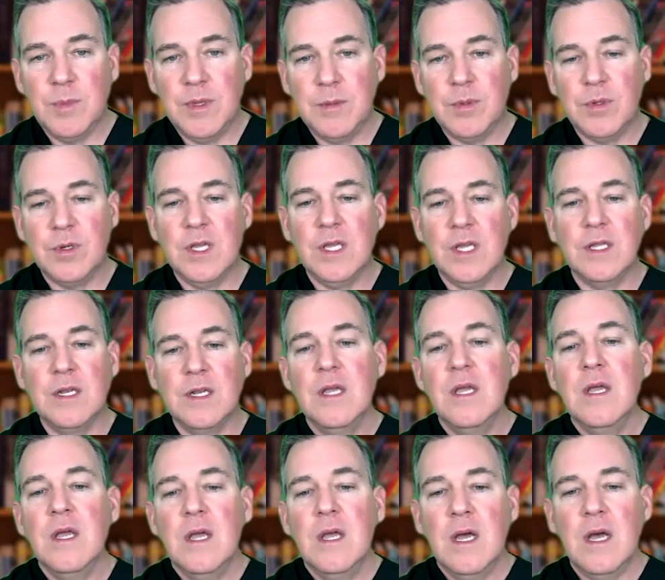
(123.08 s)
people can
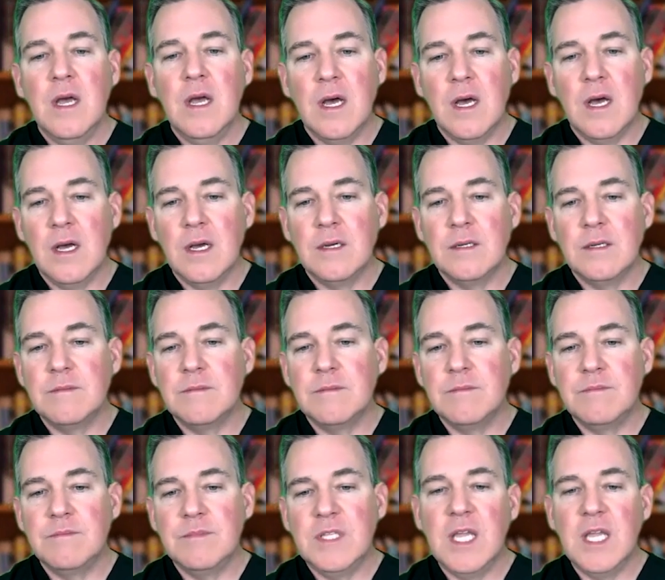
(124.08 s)
uh,
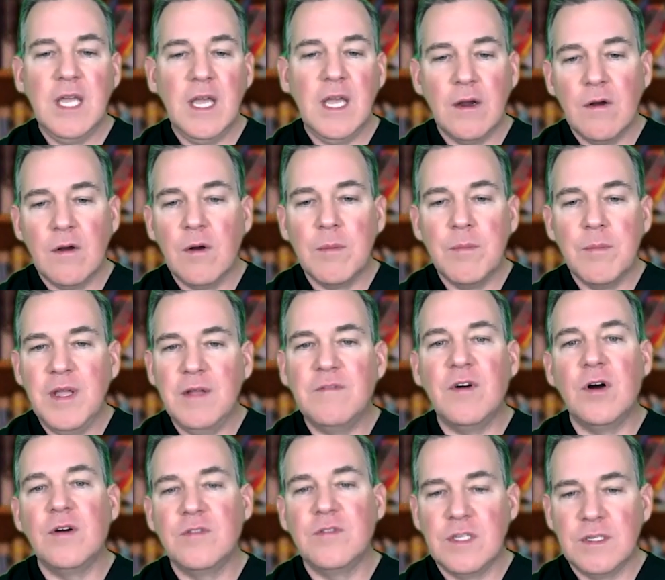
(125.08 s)
take care or be
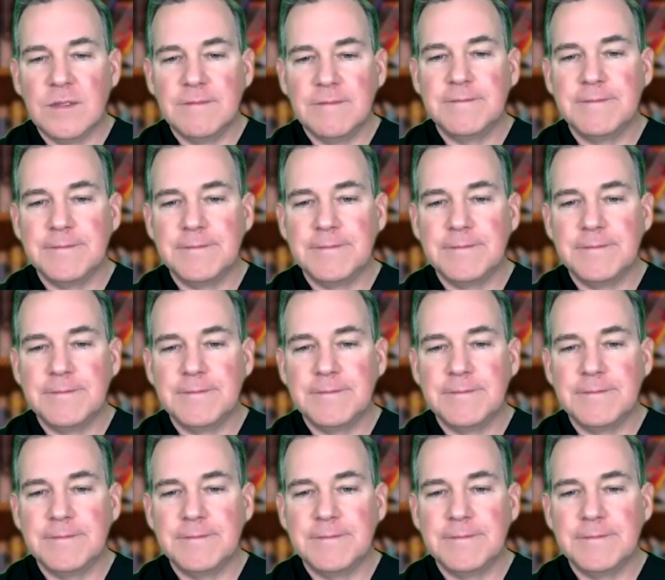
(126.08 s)
involved in.